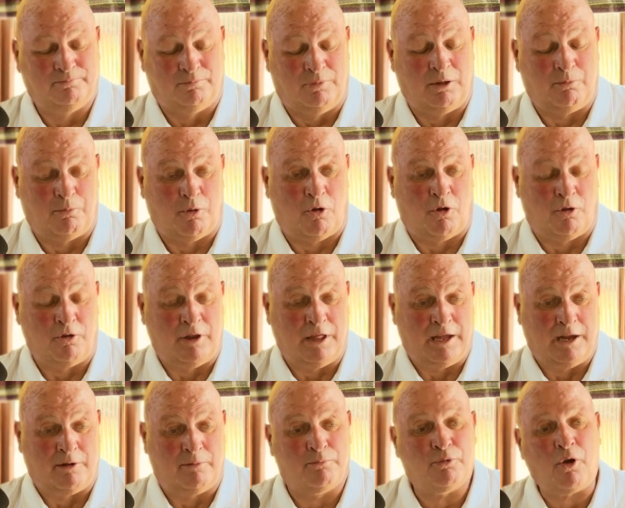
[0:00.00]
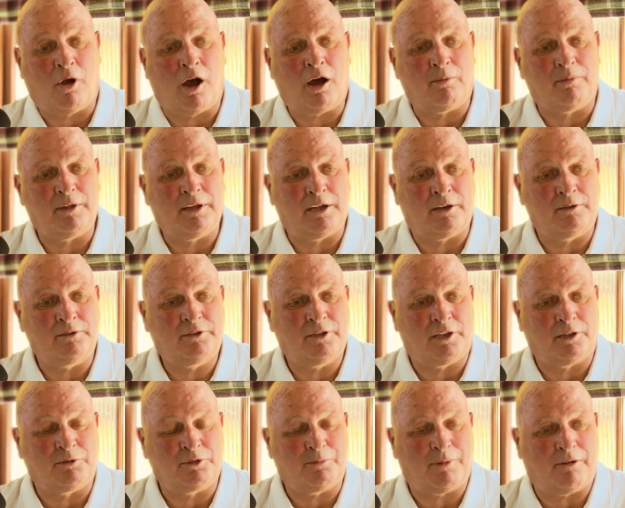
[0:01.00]
well, born there, brought up there
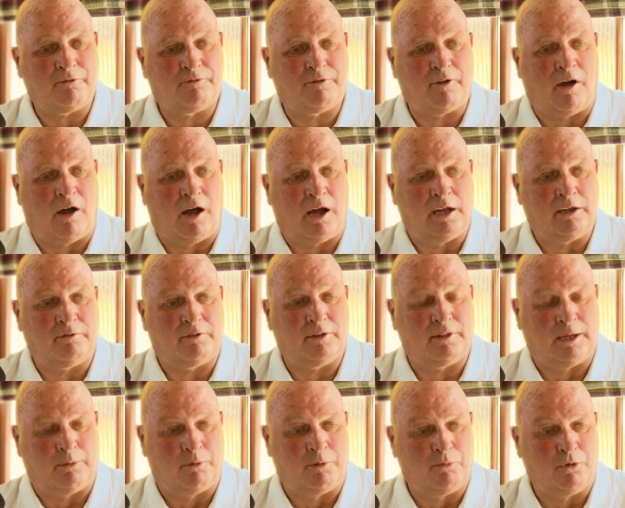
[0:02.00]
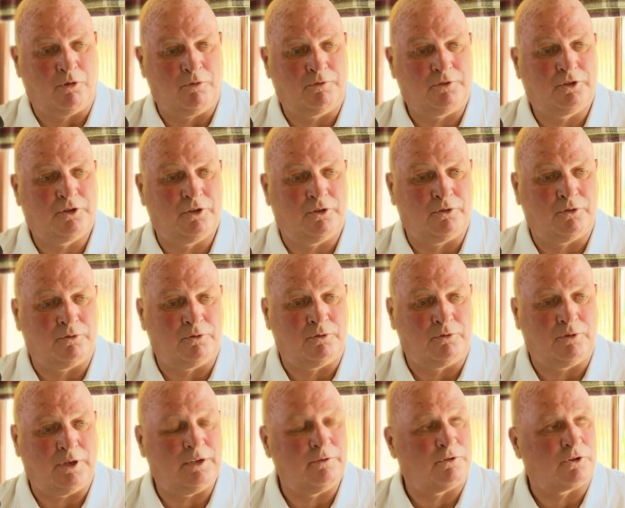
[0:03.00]
until I was about five, and then we moved
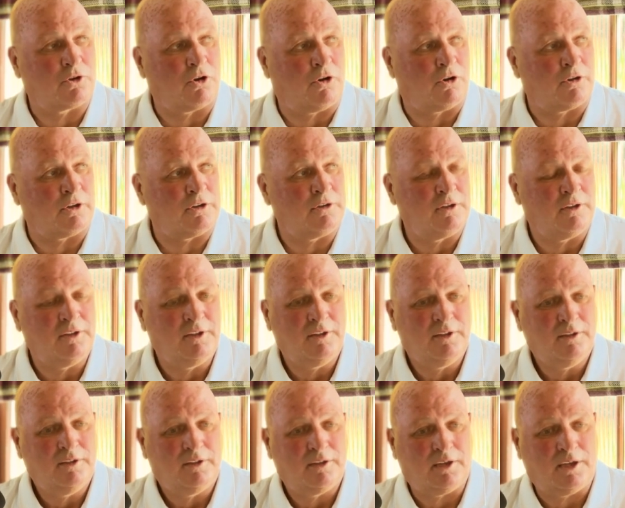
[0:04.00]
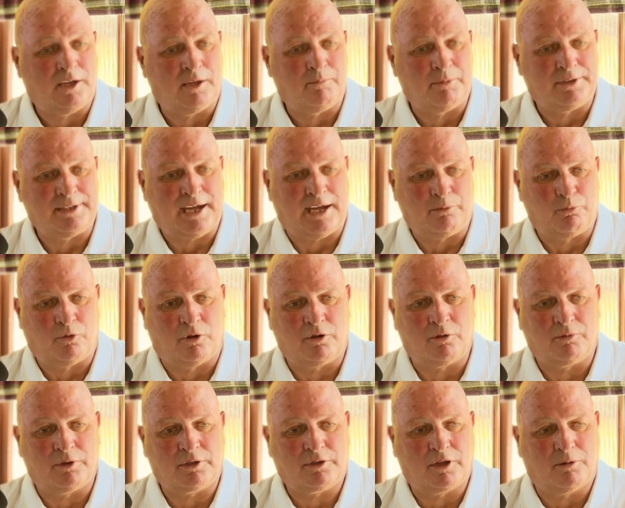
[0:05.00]
to Invergordon. Uh, my dad
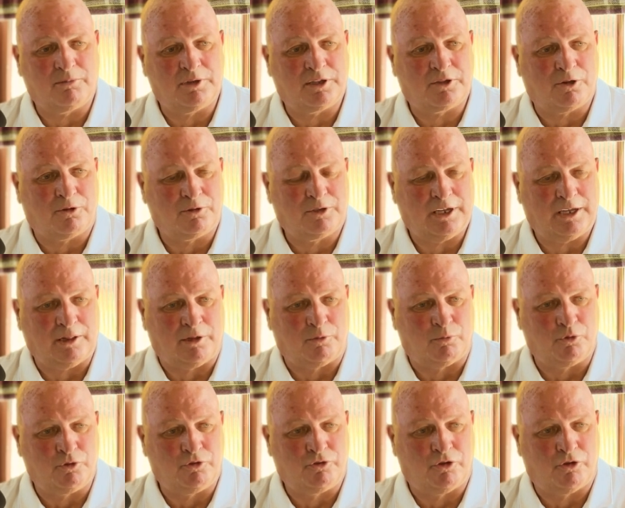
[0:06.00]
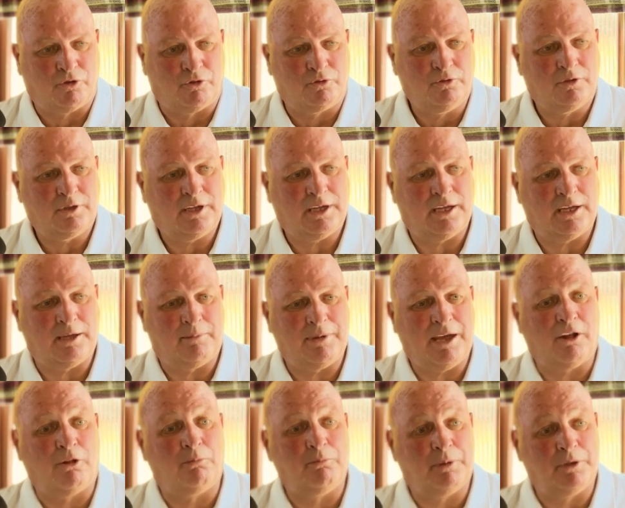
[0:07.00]
worked with a company called Taylor Woodrow, um,
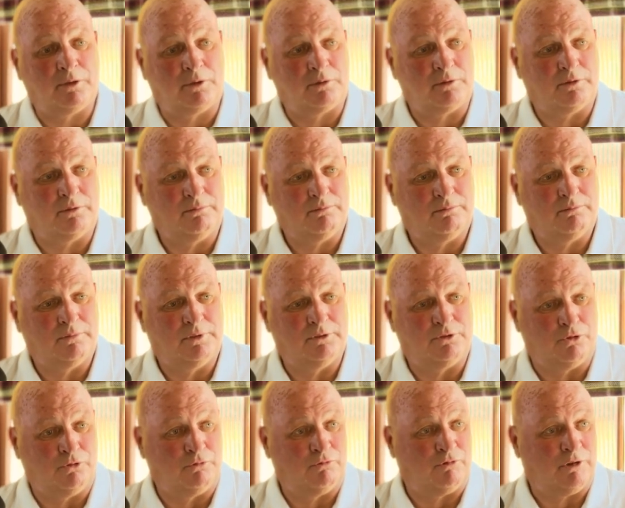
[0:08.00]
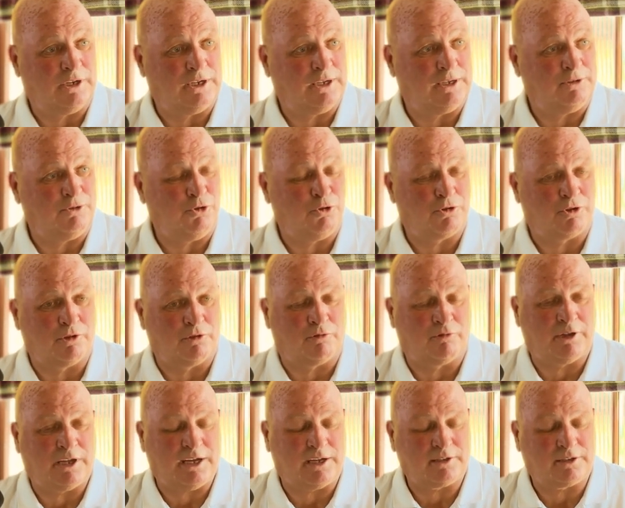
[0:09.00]
helped build the Dounreay nuclear
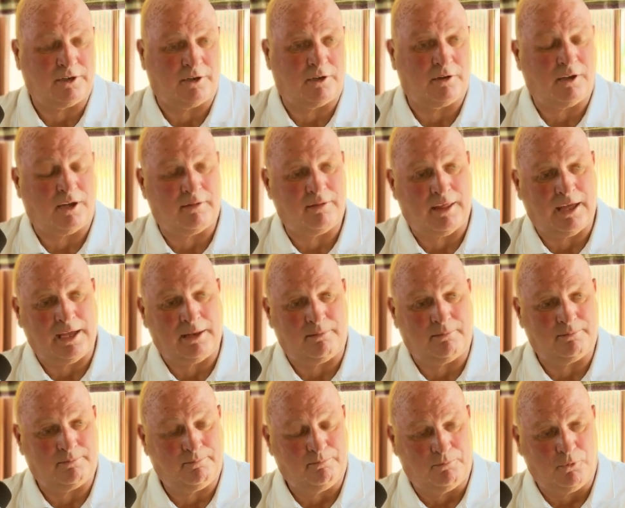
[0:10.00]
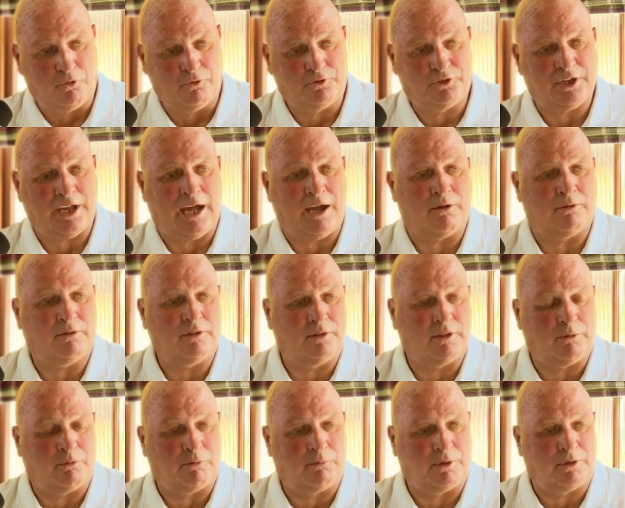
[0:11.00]
reactor, okay. and then moved south,
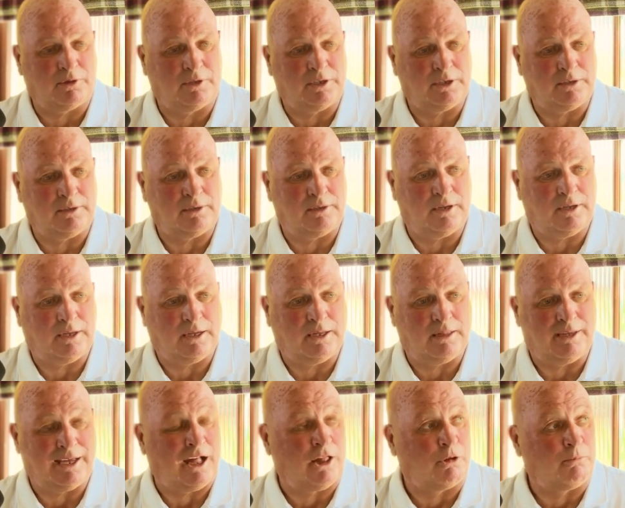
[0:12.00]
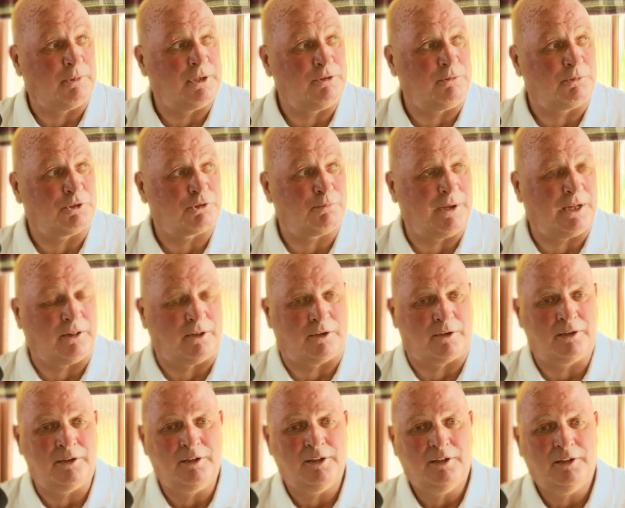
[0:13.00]
and they were building uh, the aluminium
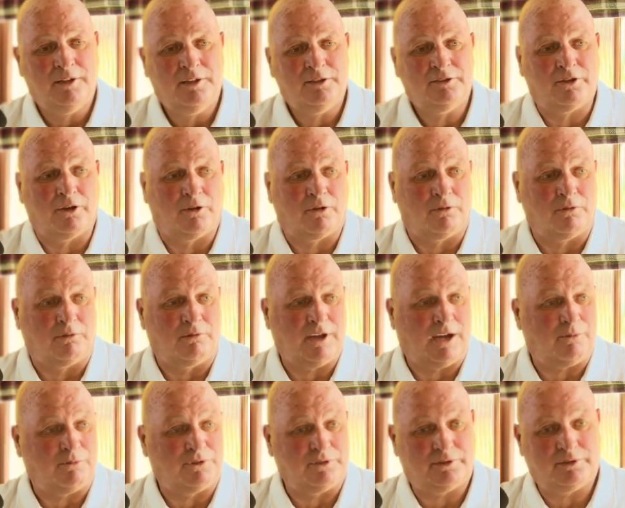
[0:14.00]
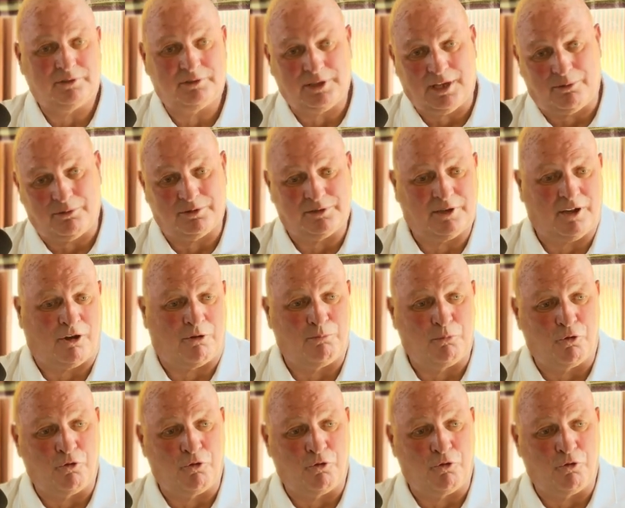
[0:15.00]
smelter. Mm-hmm. So that was that was our